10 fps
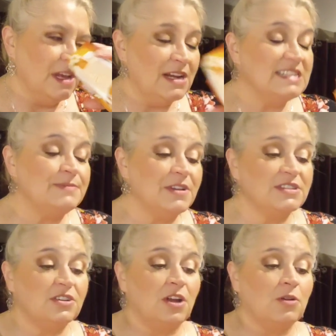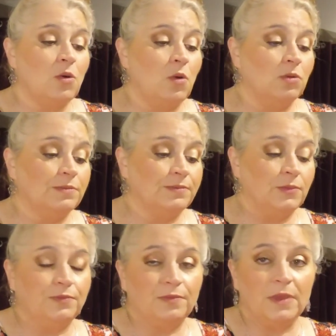And it smells good on cold
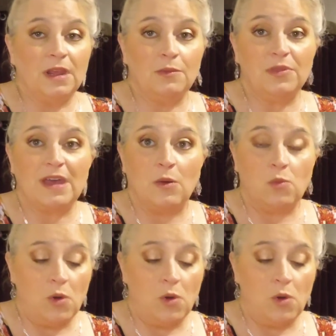without